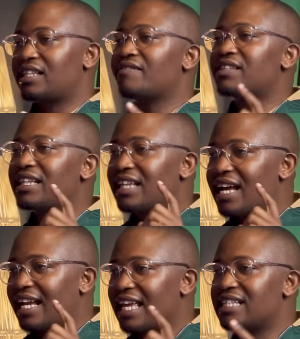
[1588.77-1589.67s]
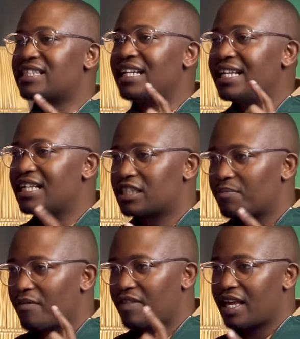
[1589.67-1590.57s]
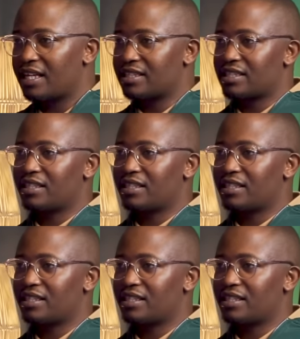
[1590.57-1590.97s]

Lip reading: They've said they are against the leadership of the ANC.